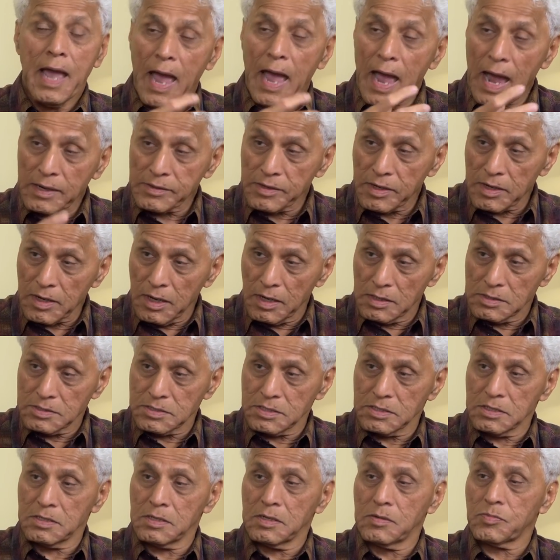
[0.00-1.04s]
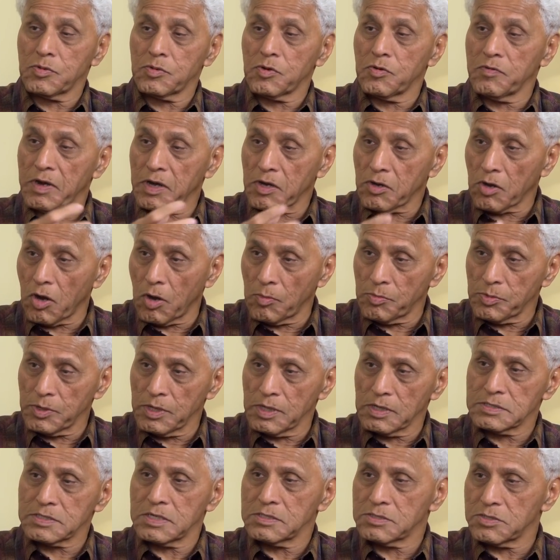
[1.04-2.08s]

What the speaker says: agriculture, improving crop yields,